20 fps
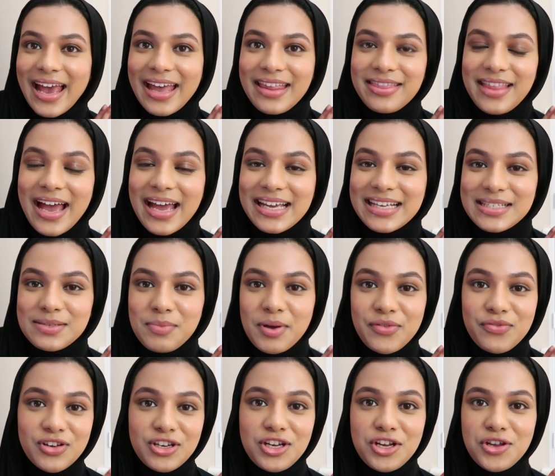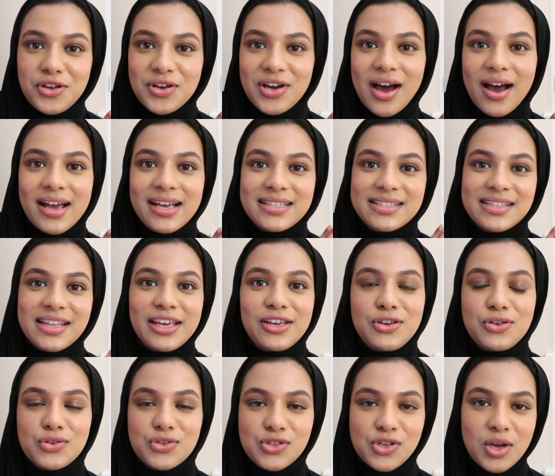And that is my video, you guys.
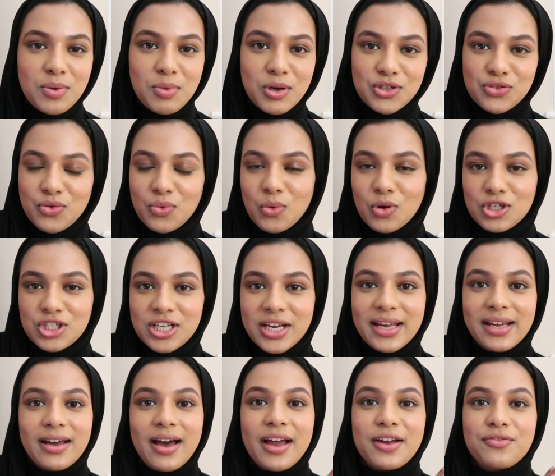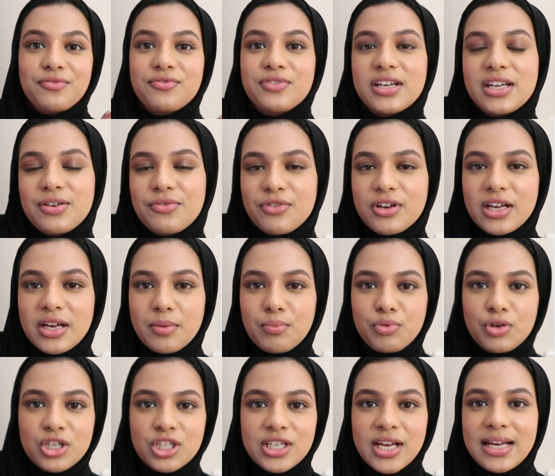Thank you so much for watching. I really
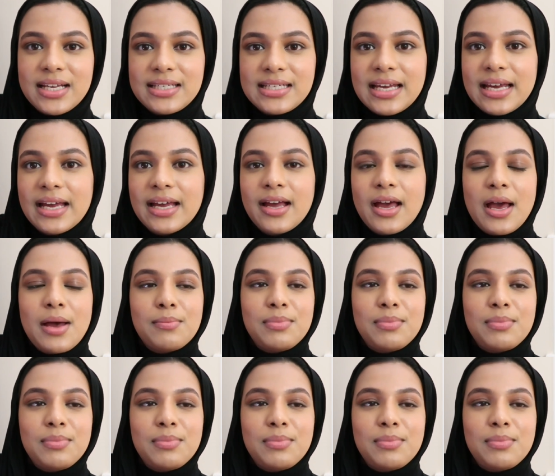appreciate it.